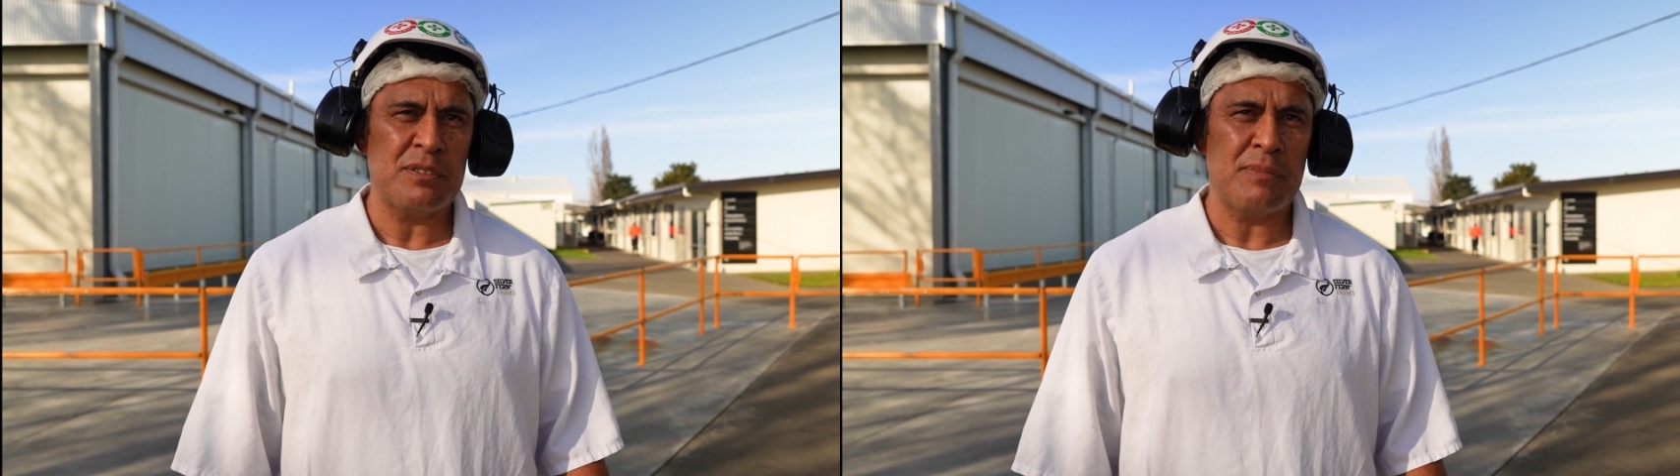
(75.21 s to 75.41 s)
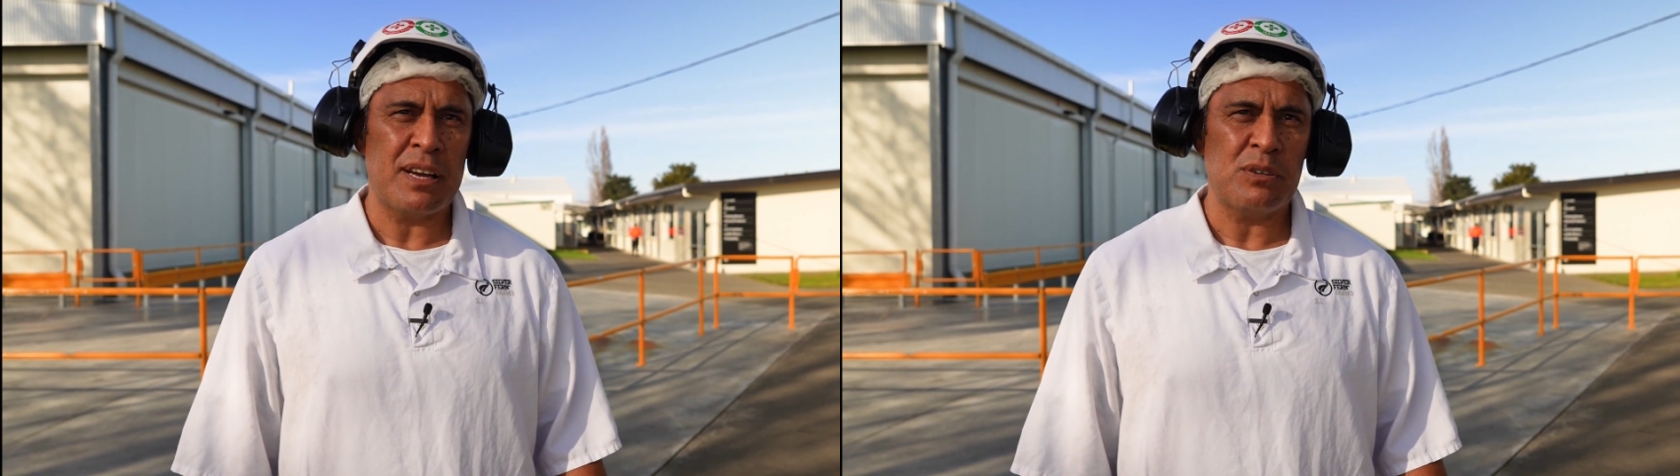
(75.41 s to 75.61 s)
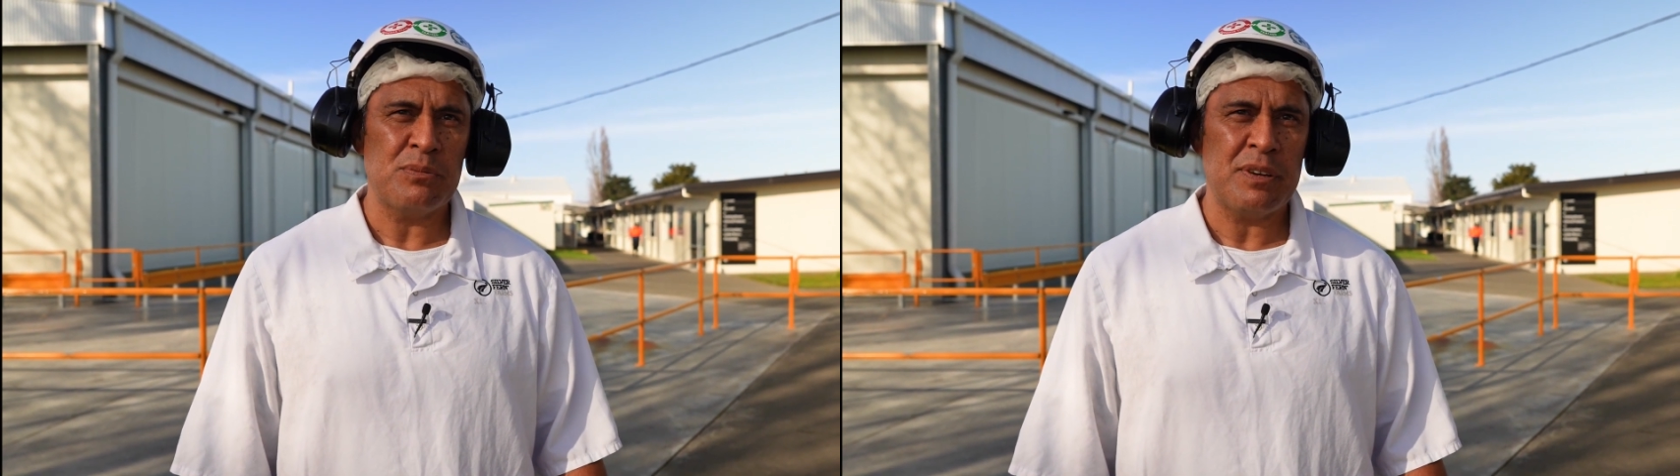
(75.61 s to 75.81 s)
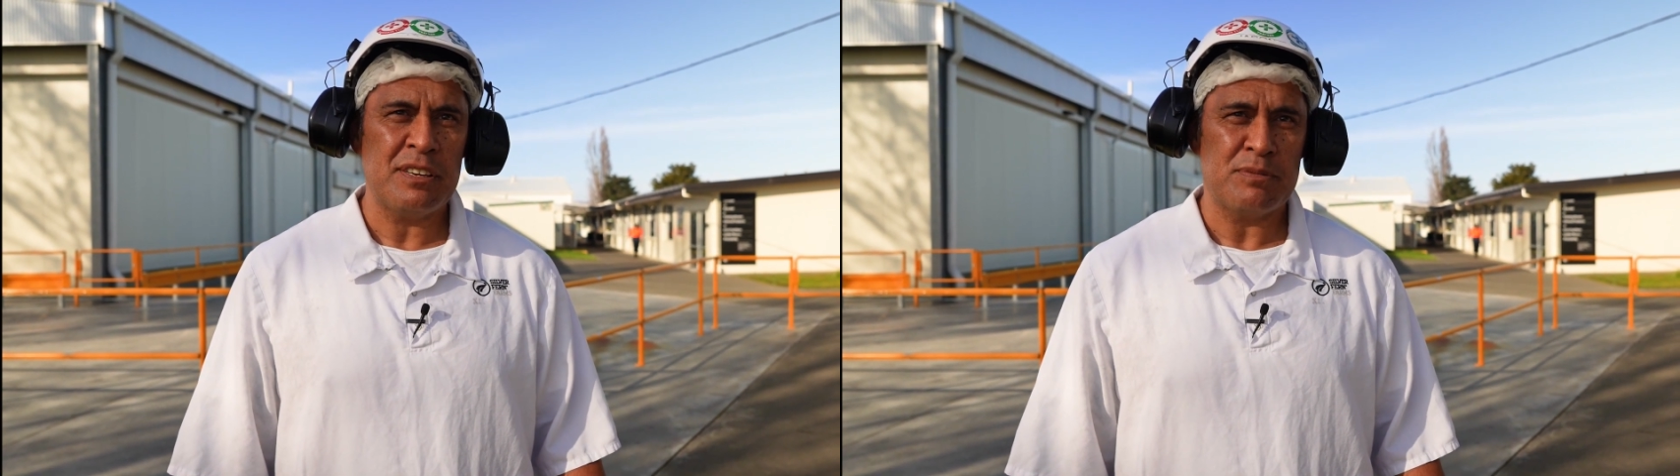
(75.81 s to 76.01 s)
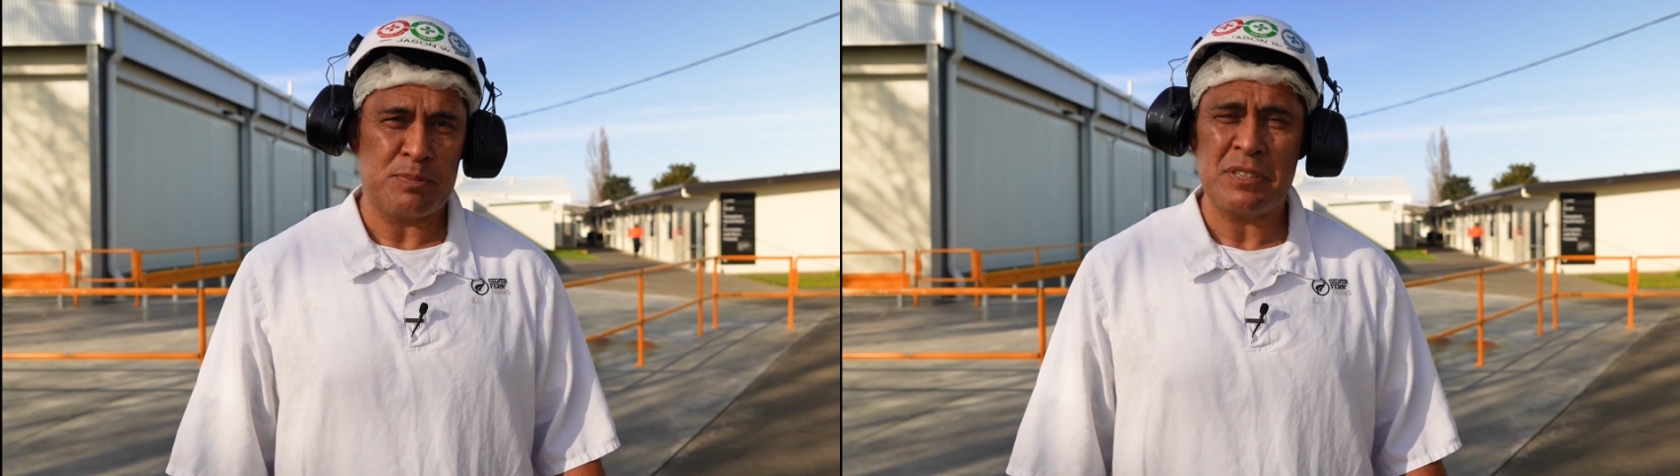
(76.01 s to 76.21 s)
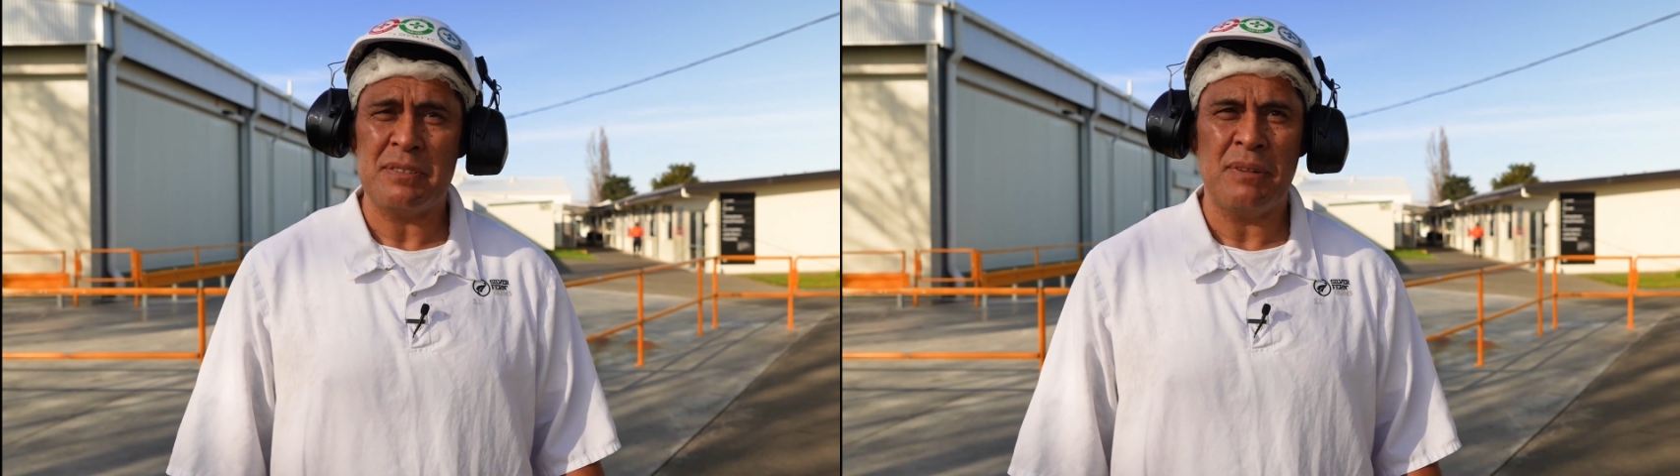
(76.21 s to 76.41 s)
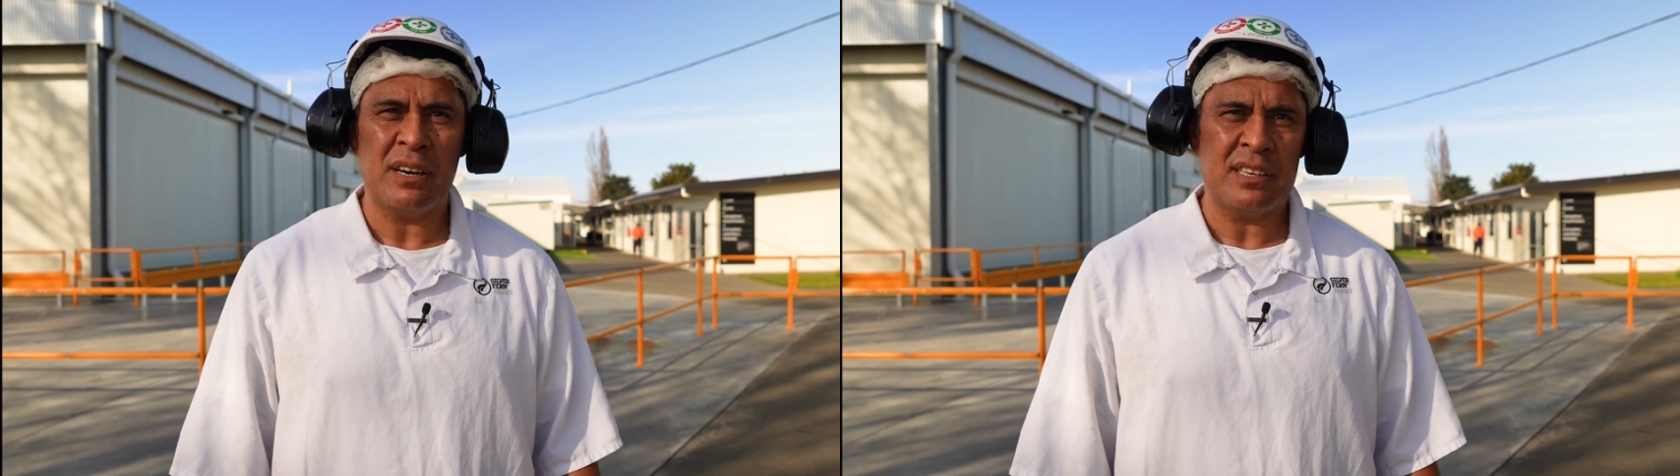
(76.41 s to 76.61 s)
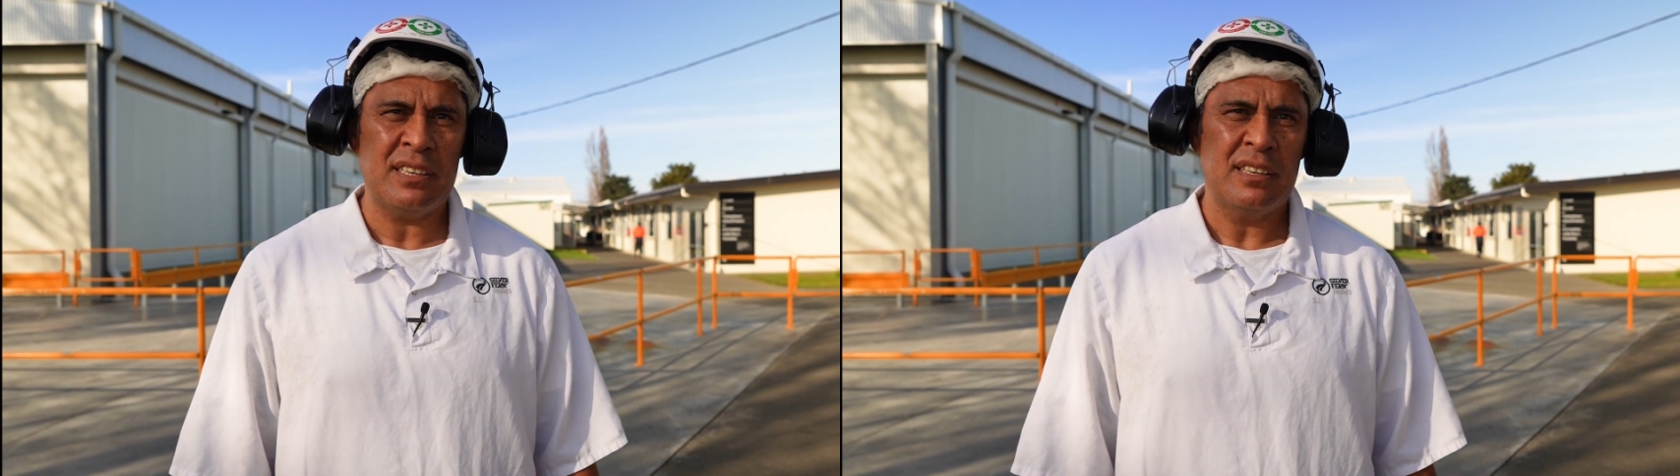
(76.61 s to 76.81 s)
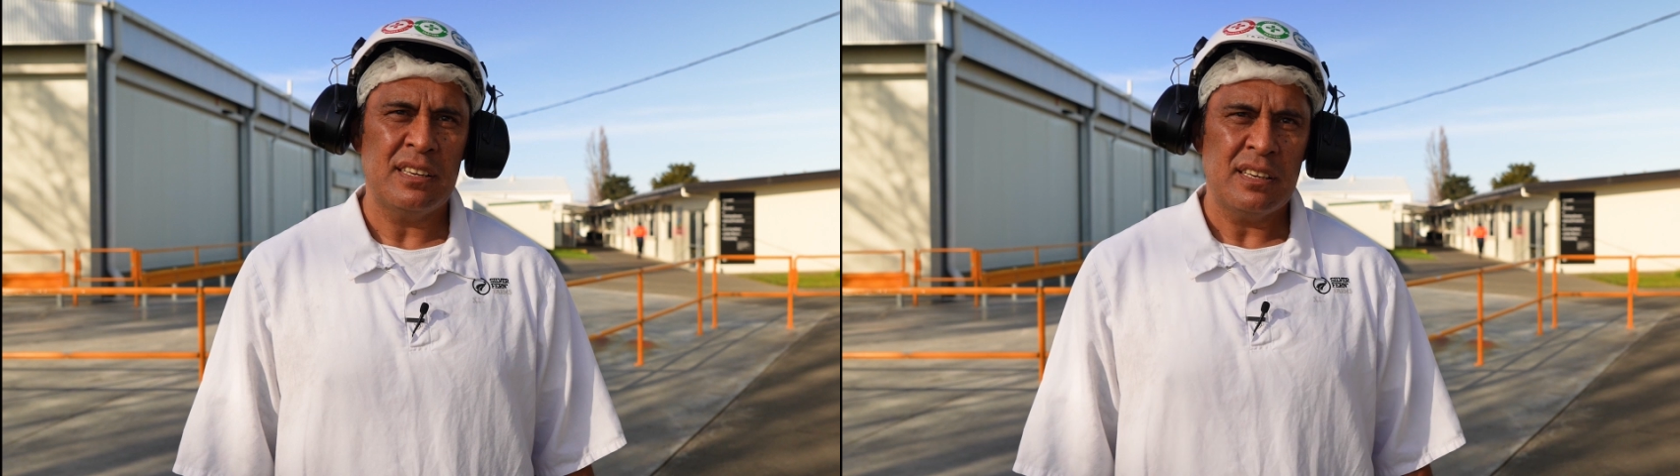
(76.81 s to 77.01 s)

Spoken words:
male men, especially Māori,